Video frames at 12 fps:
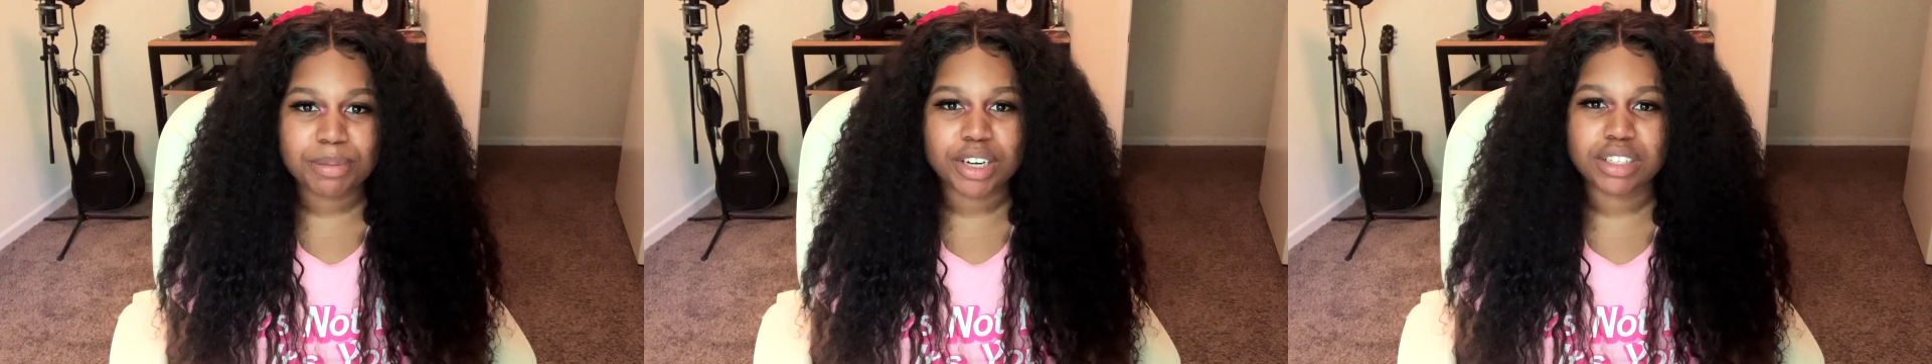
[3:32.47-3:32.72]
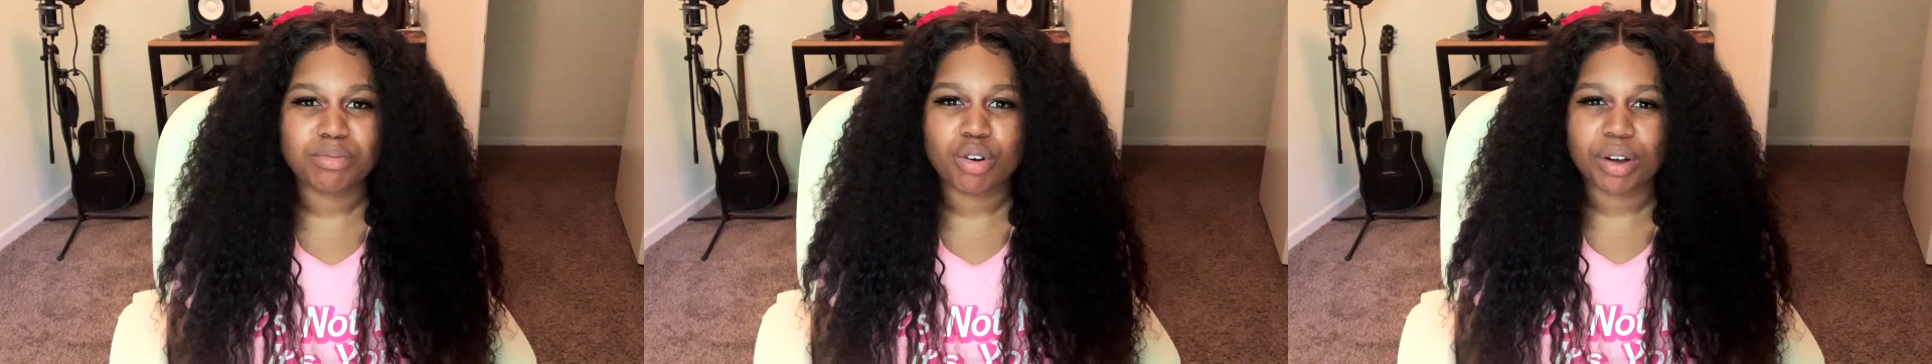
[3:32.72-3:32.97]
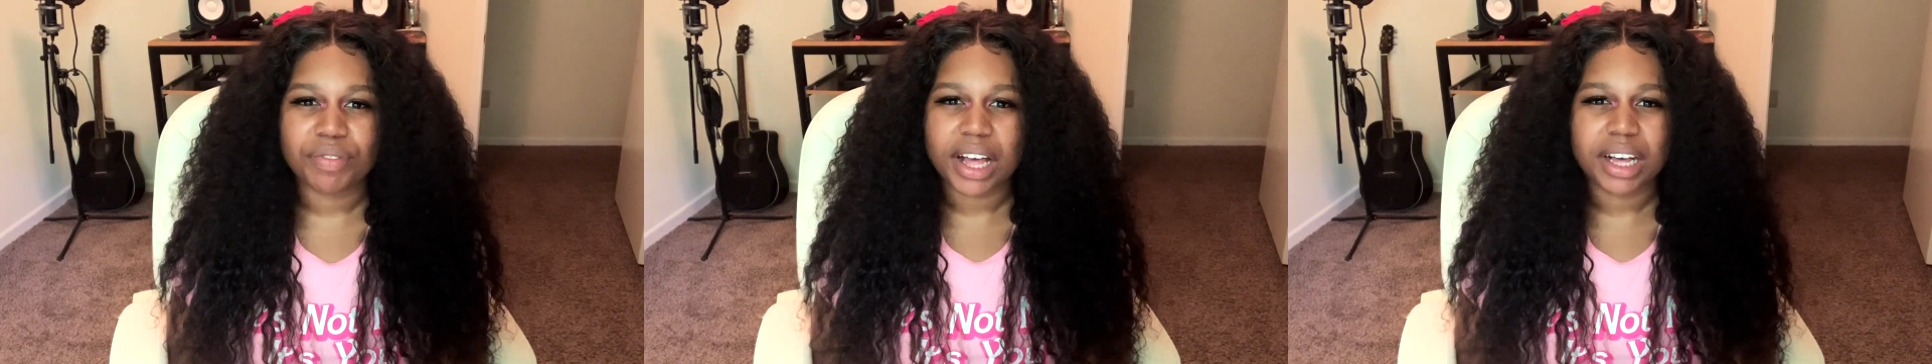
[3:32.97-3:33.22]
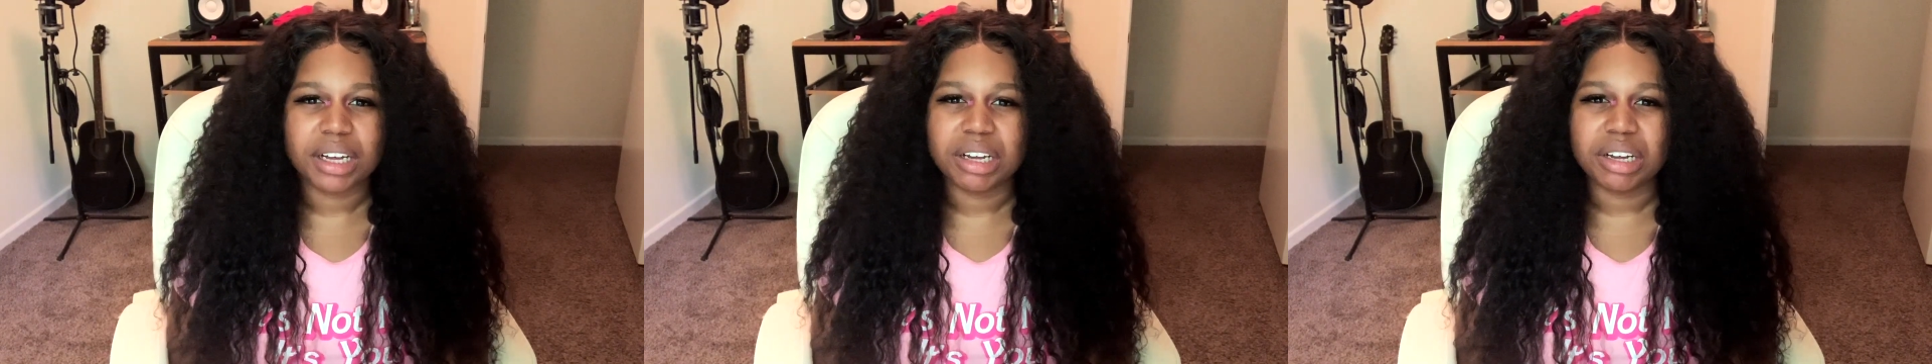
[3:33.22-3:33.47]
but it's more of
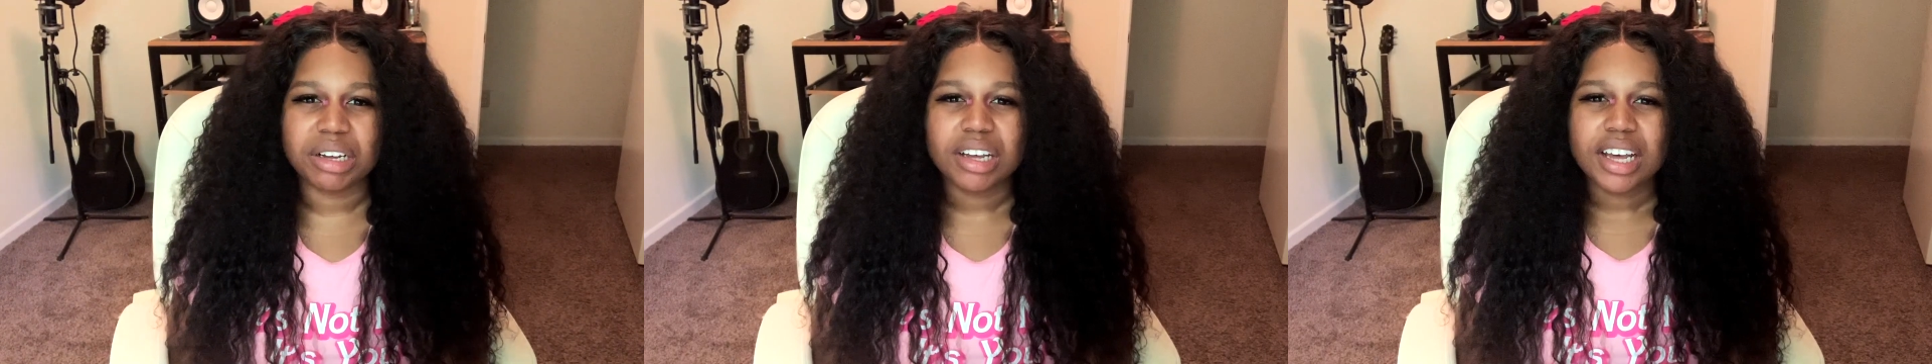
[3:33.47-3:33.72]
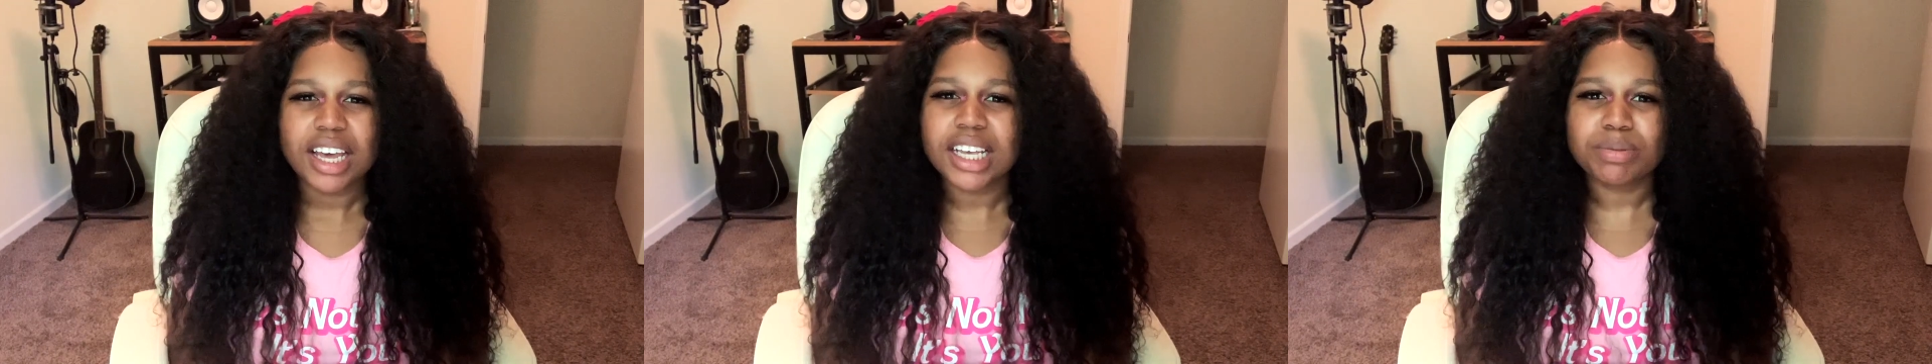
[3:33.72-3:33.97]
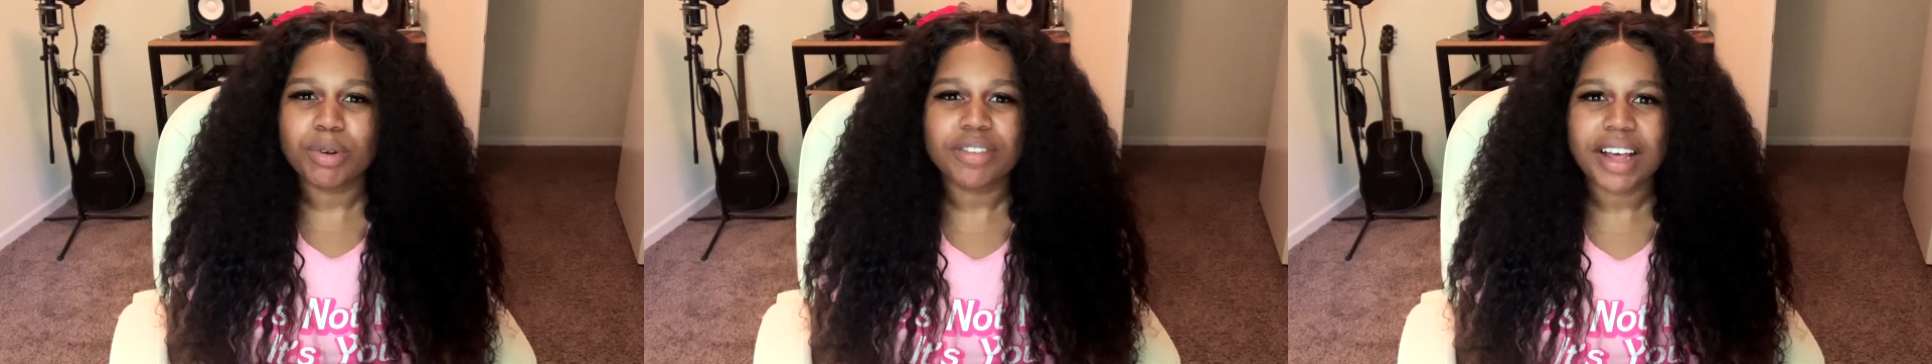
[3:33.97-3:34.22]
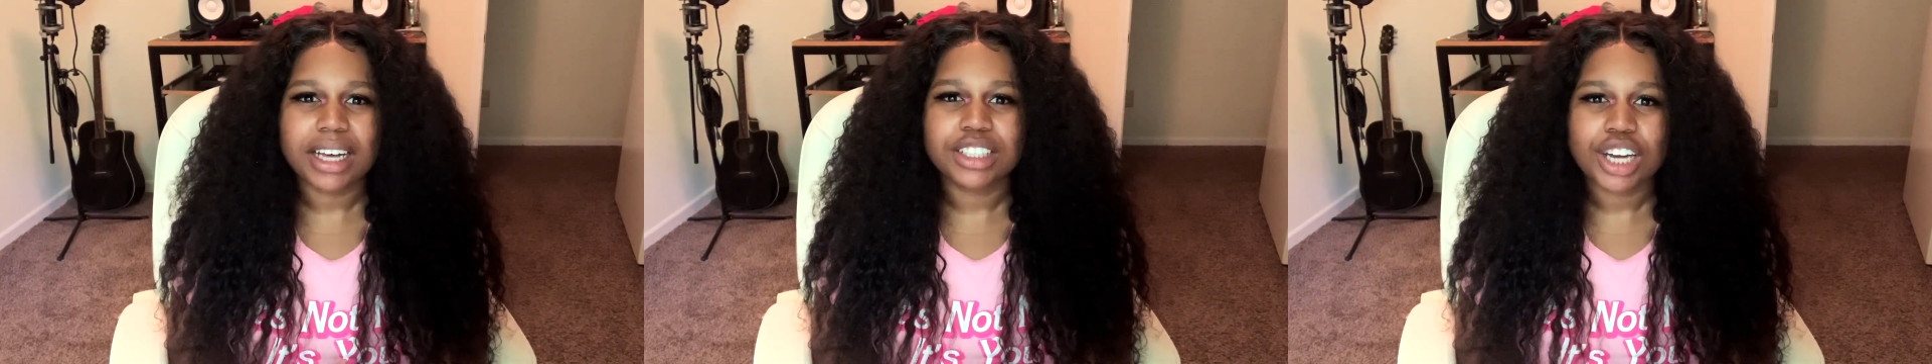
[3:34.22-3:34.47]
like
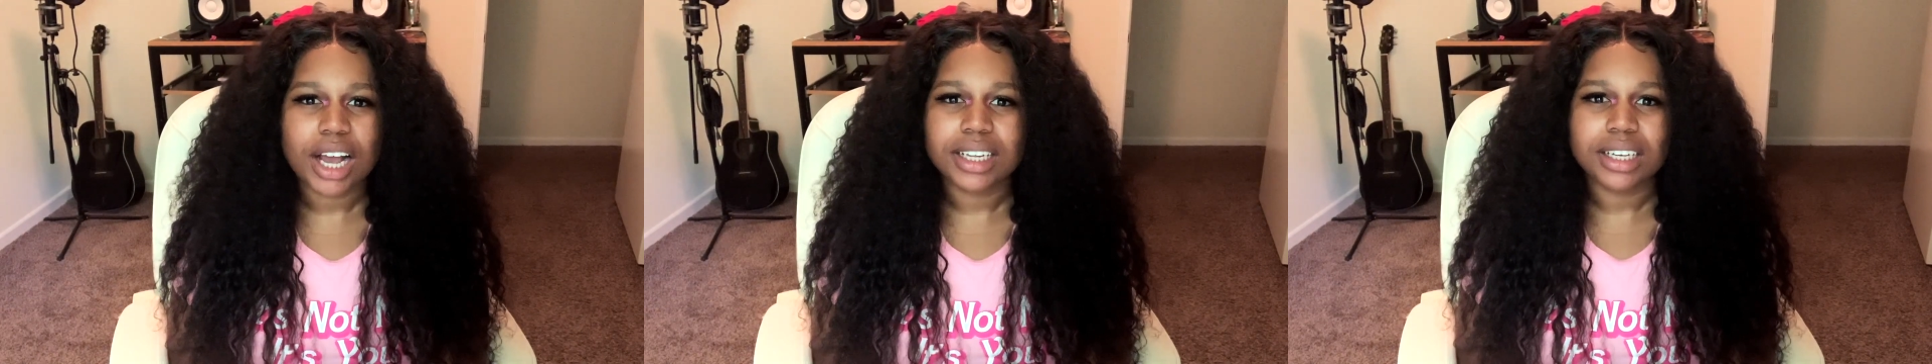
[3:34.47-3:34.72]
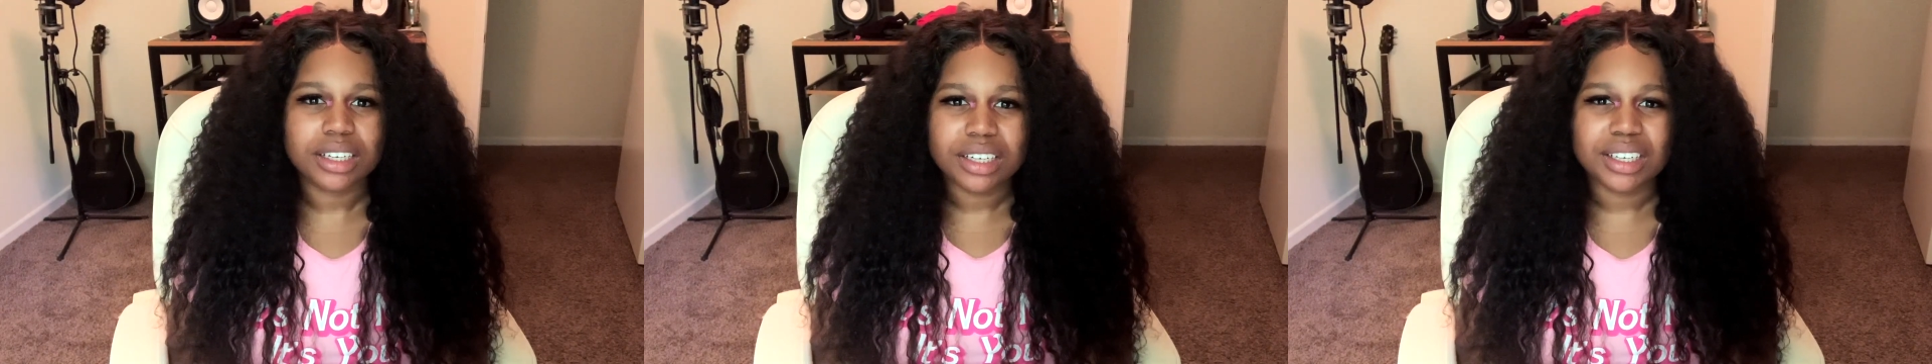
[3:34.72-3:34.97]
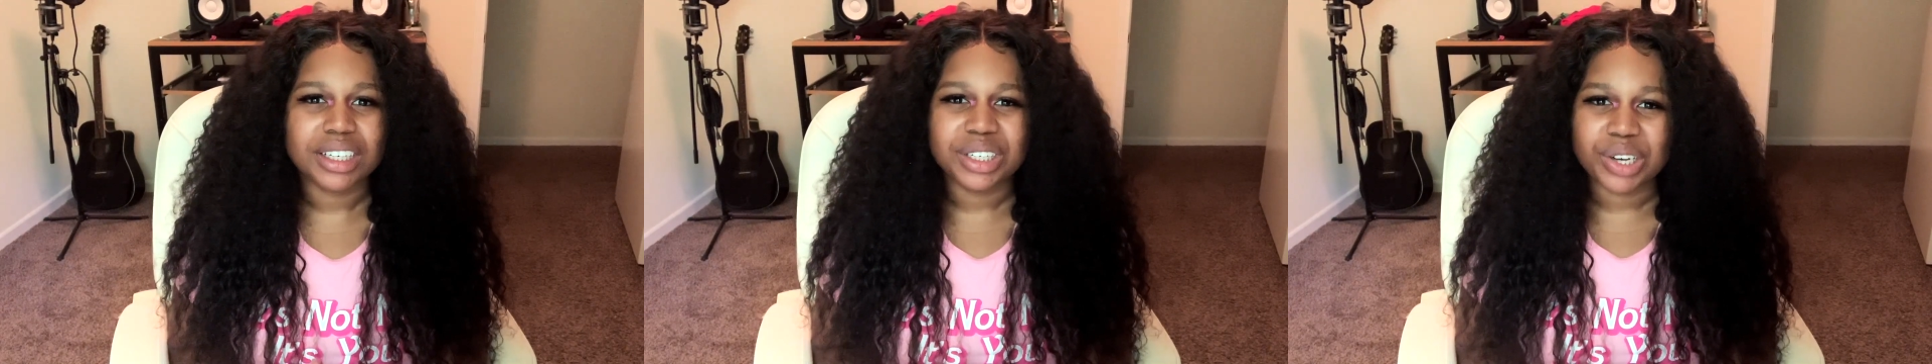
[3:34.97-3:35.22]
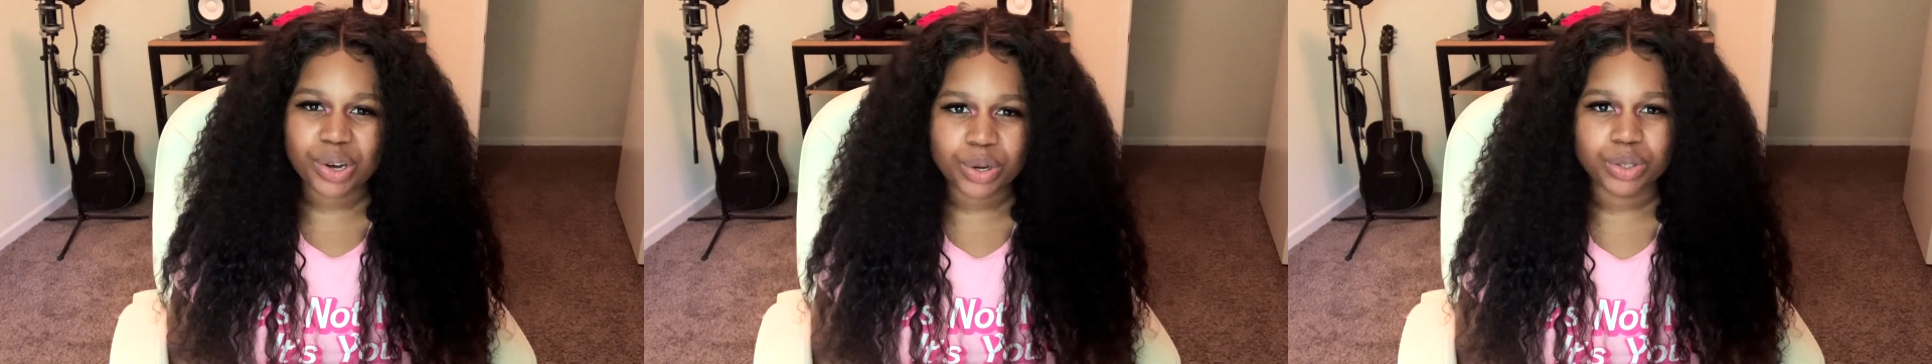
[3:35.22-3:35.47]
a chocolate cookie
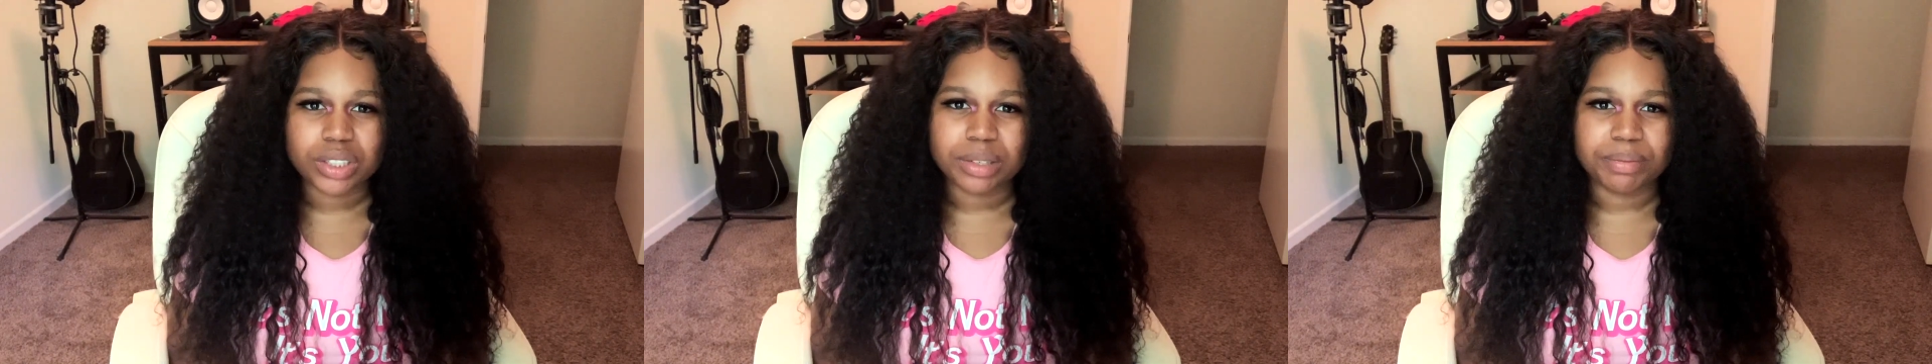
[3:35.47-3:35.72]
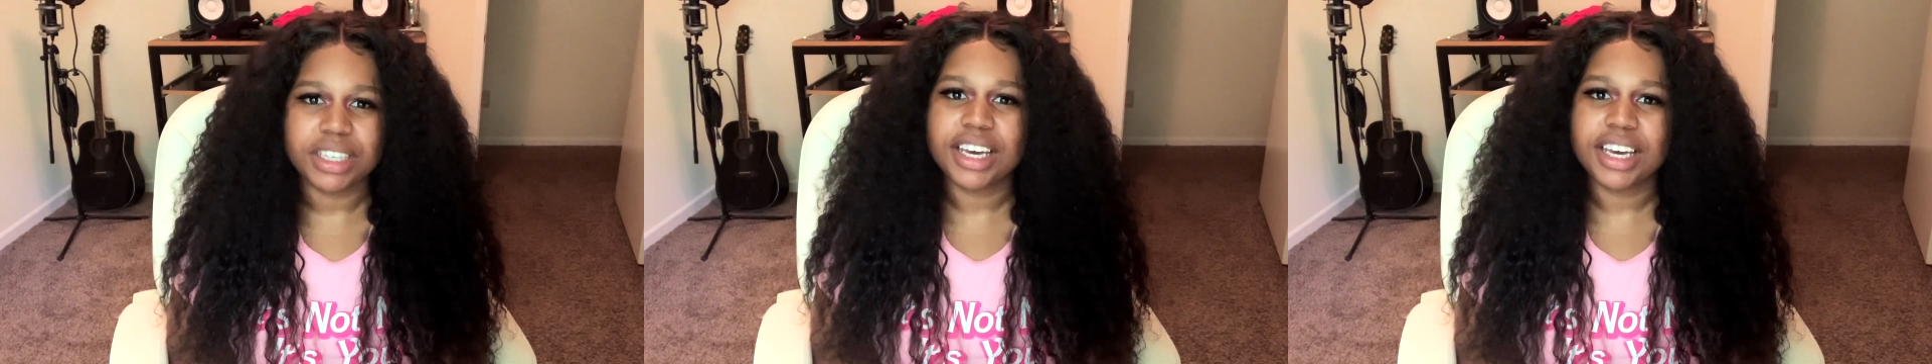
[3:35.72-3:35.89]
dough to me.